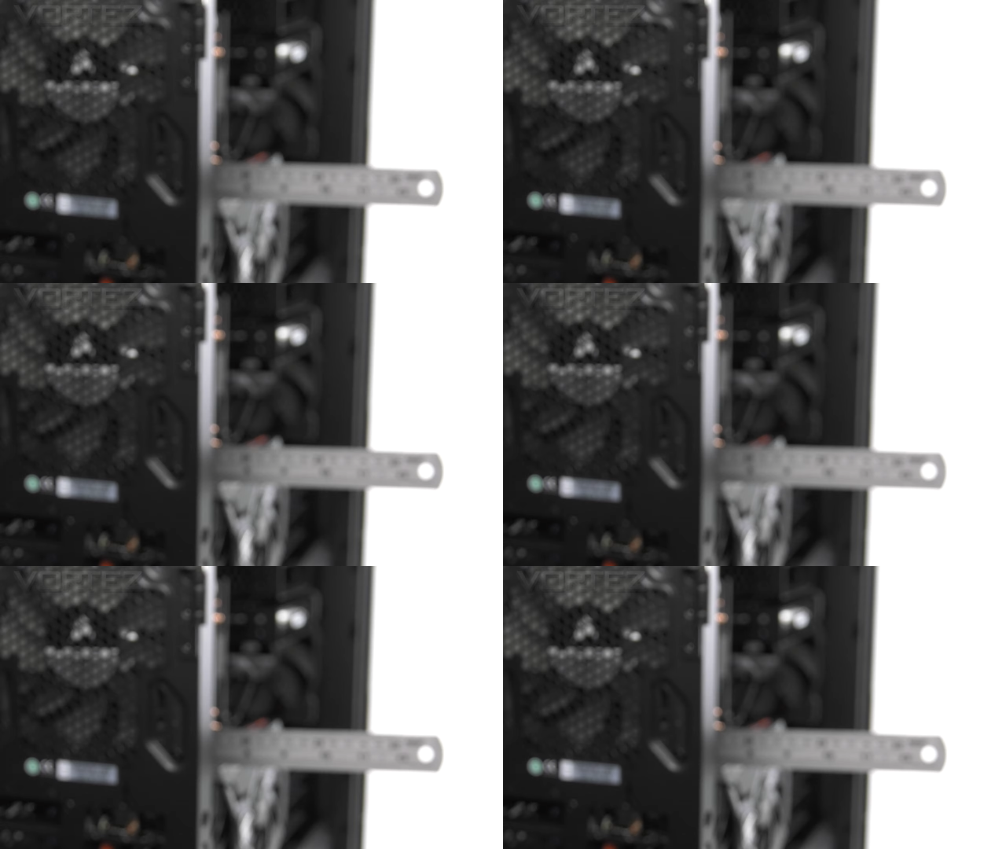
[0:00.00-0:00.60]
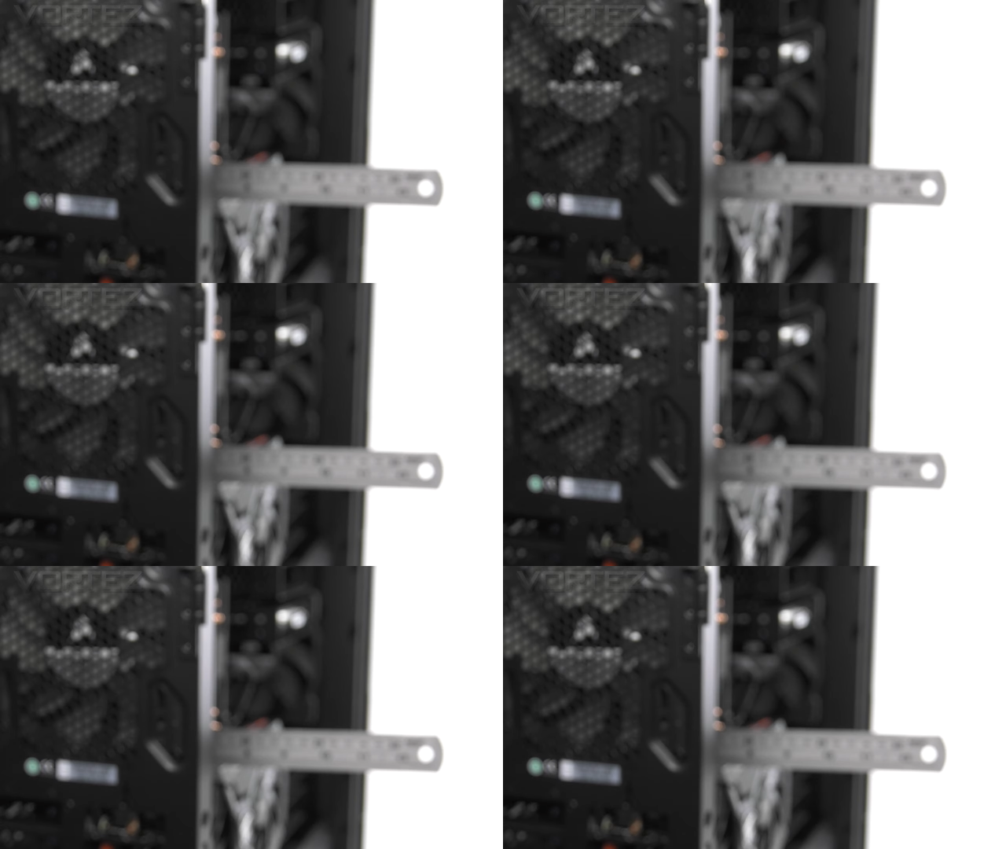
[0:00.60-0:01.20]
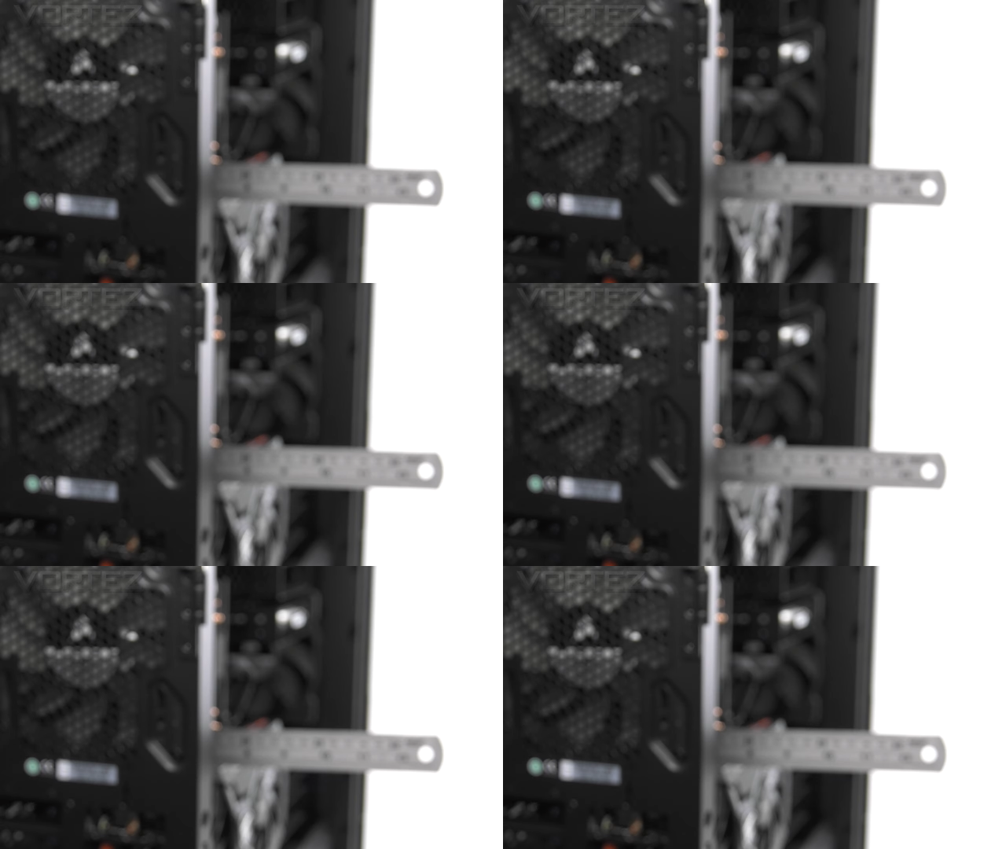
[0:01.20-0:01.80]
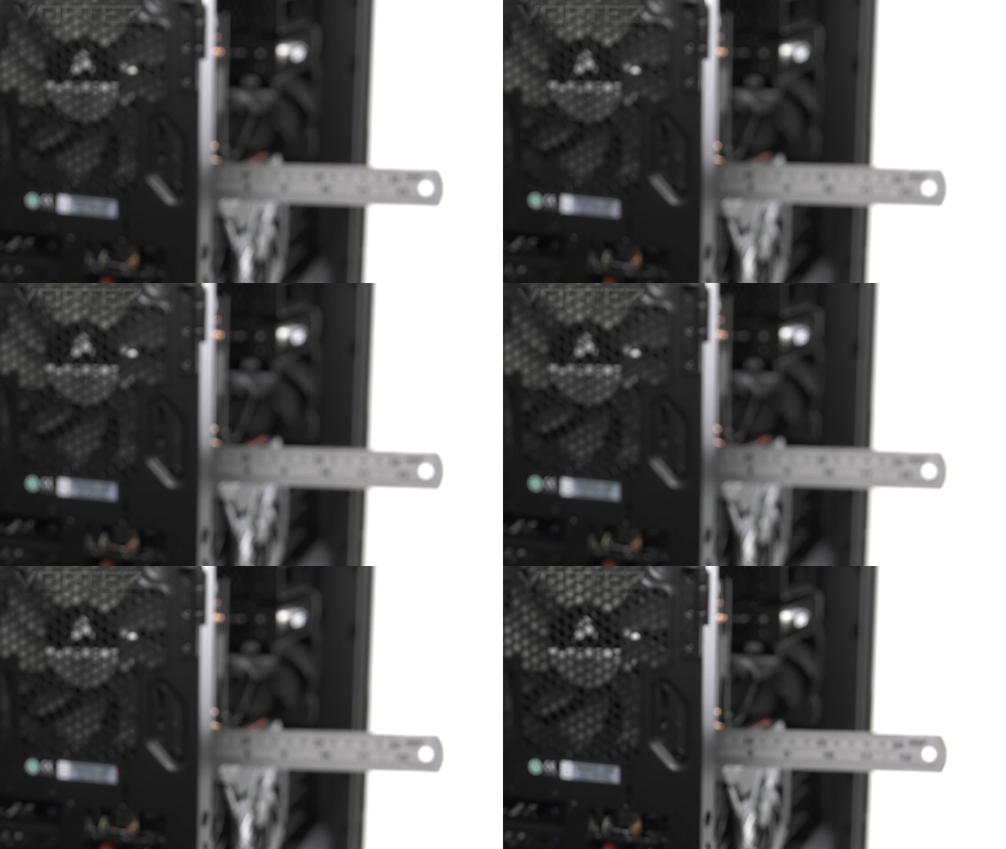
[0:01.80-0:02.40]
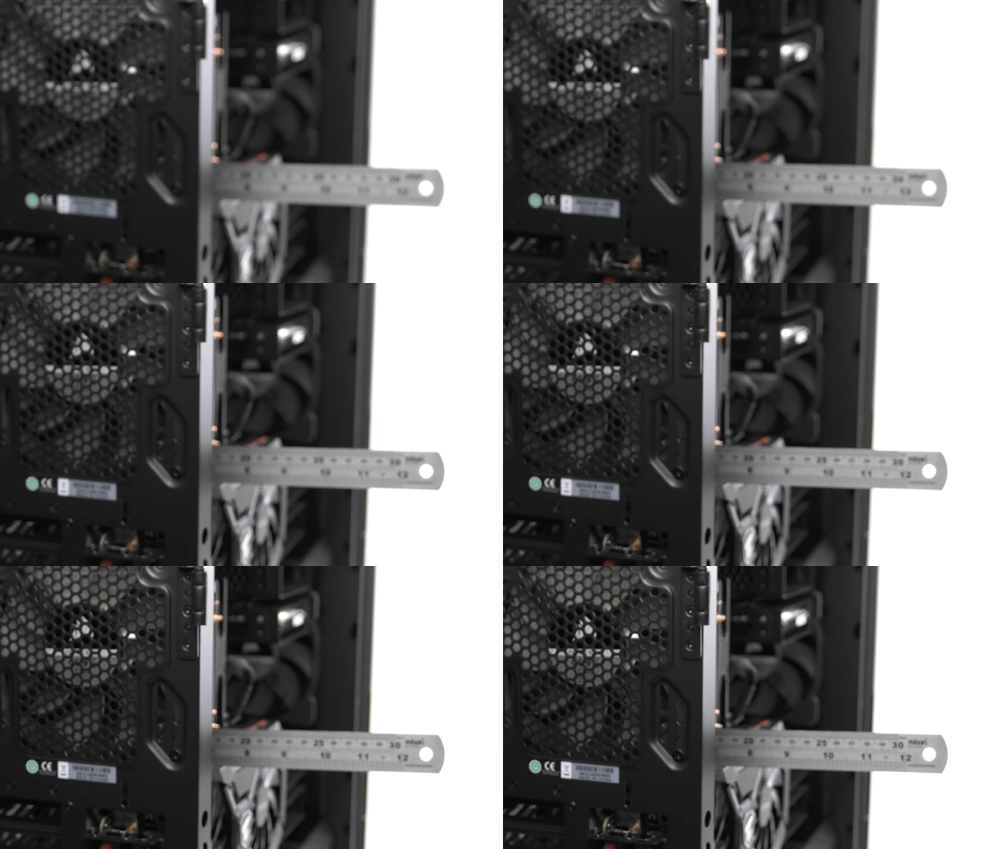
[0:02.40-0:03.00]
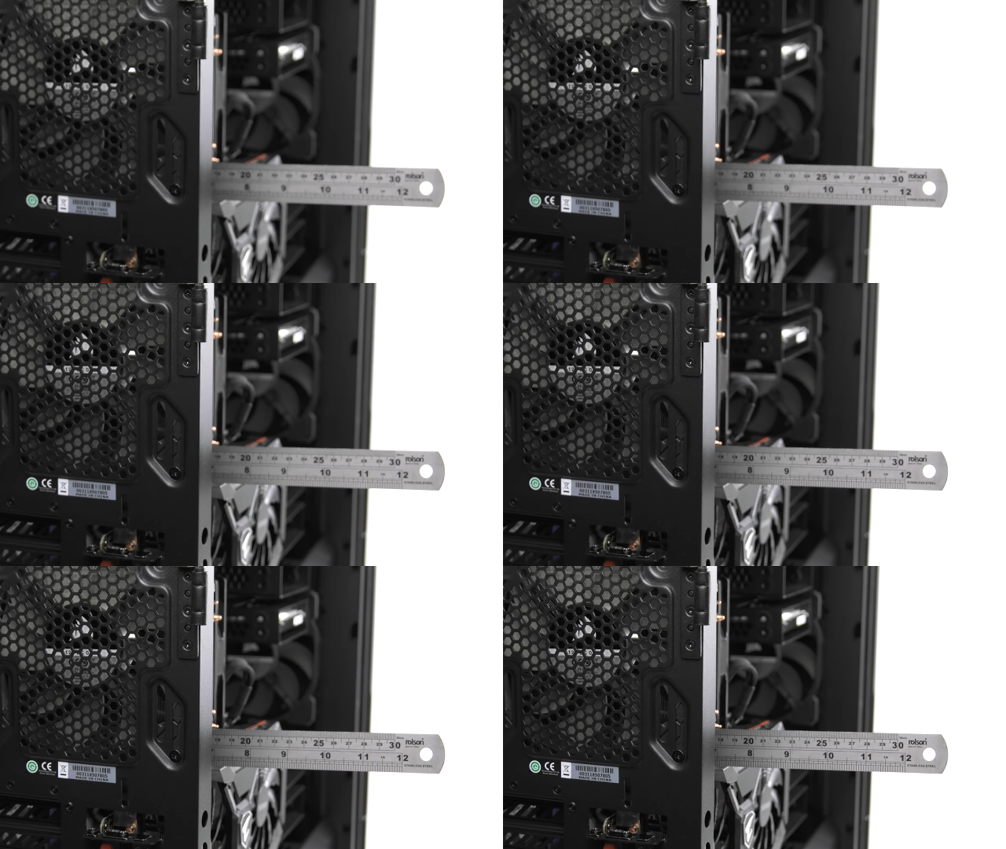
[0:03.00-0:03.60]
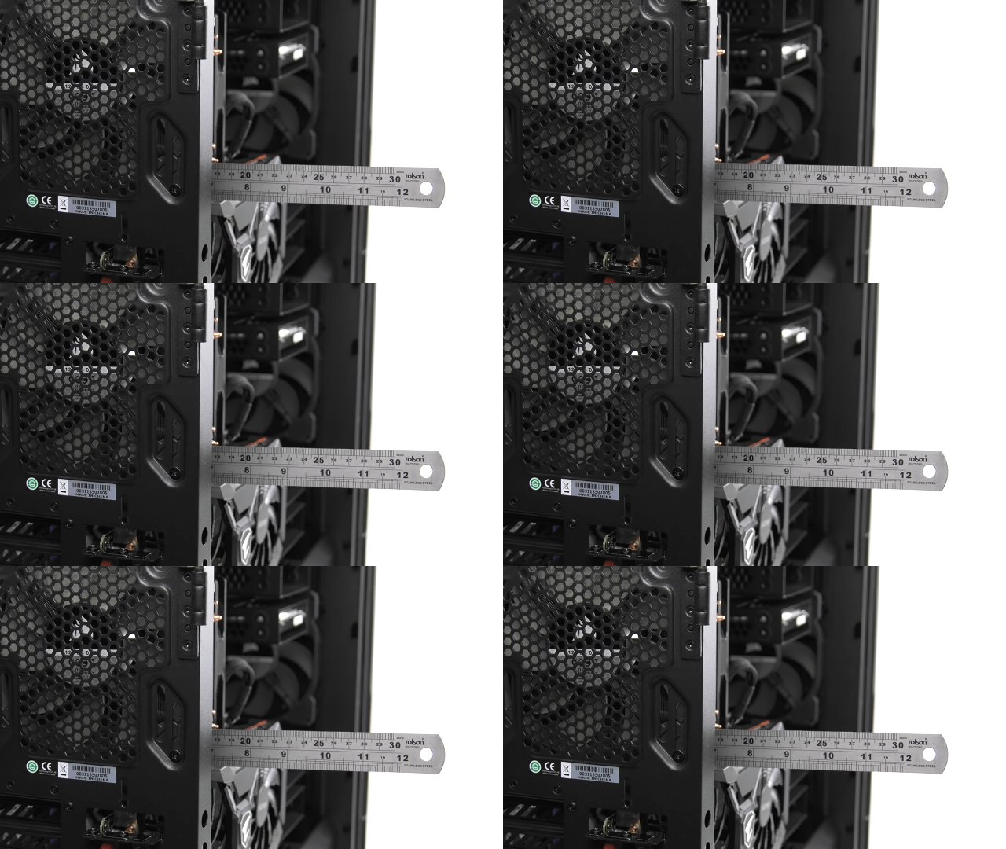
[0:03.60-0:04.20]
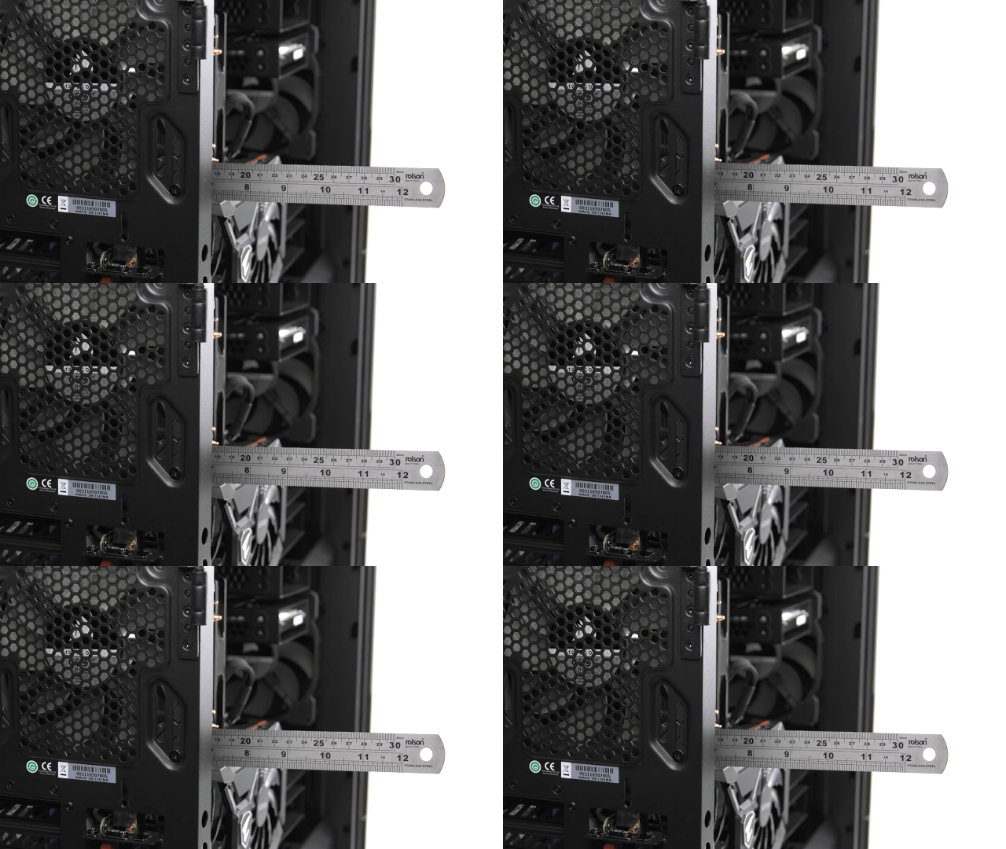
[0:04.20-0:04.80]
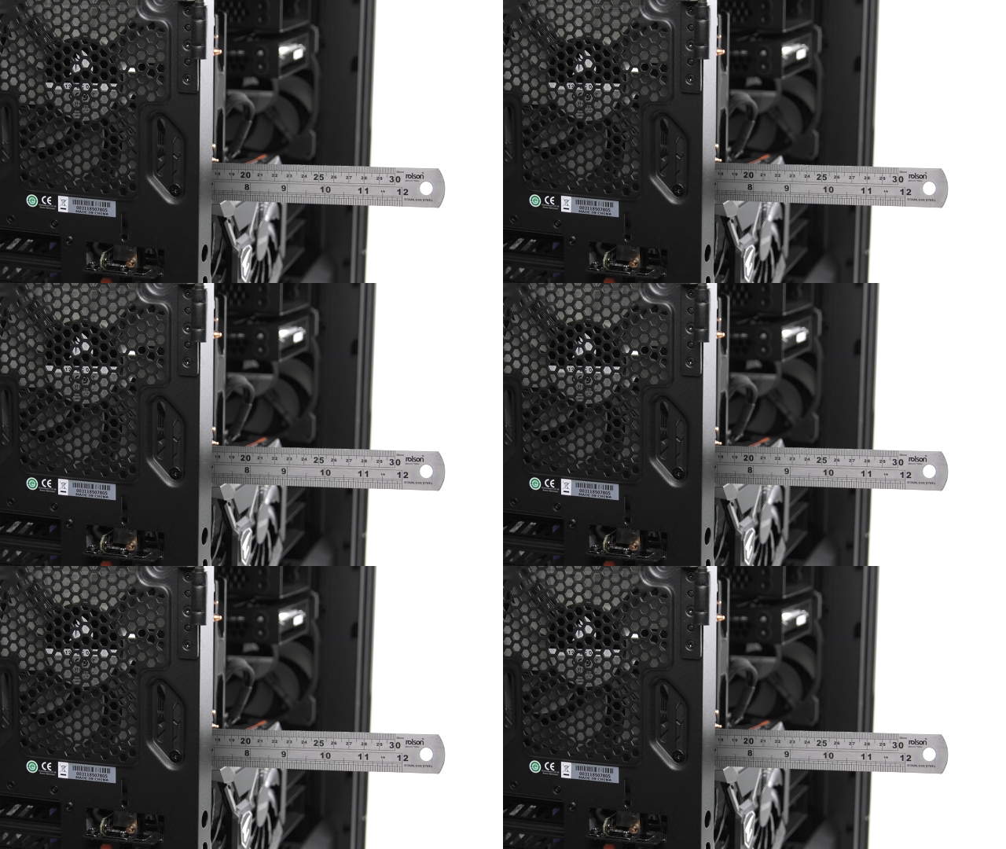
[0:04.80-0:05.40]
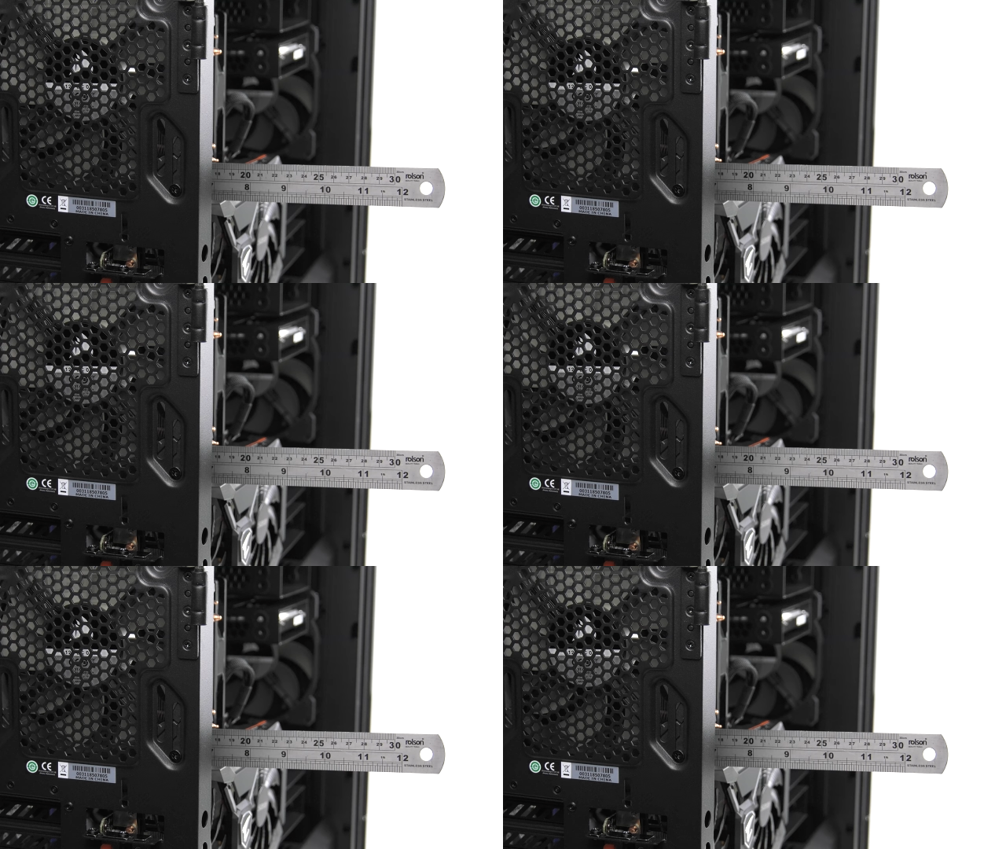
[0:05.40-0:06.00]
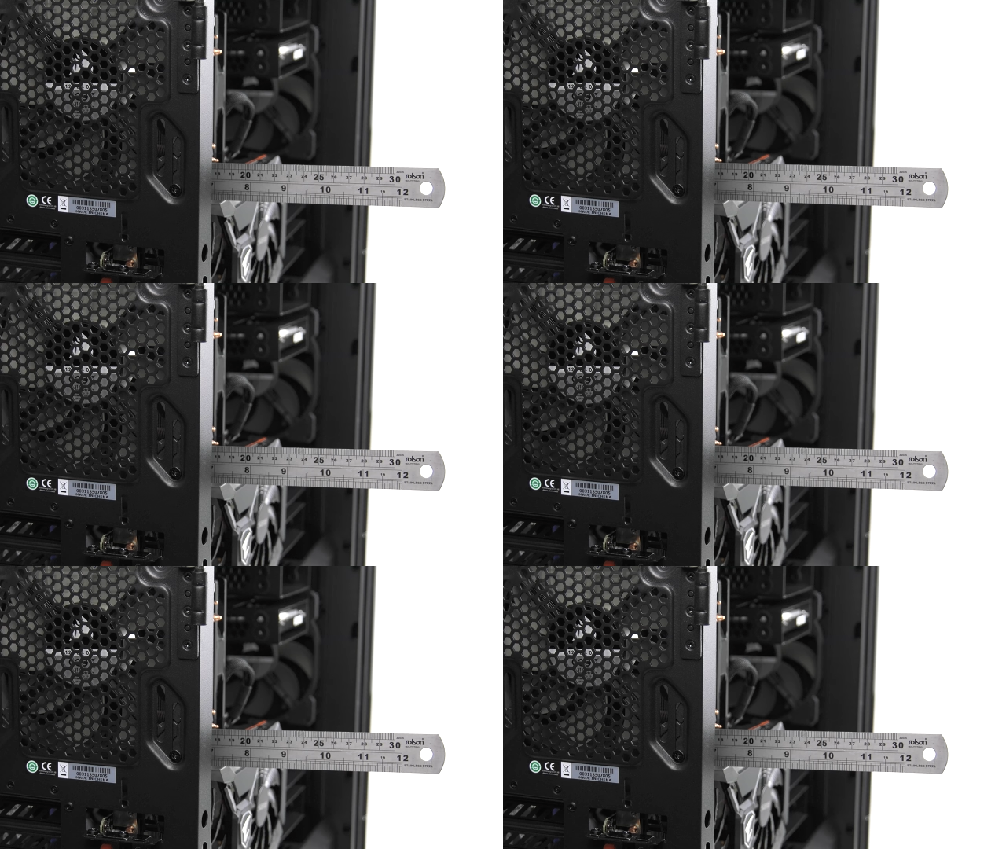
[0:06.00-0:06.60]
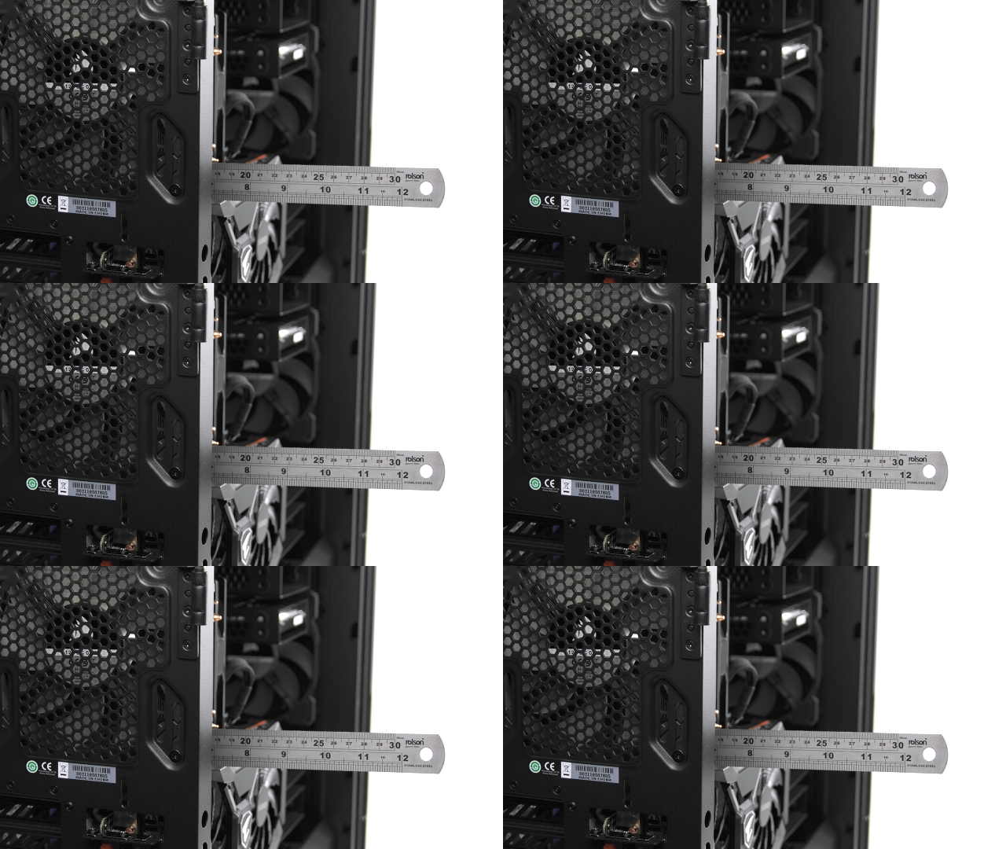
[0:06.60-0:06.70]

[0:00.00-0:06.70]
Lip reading: (no speaker visible)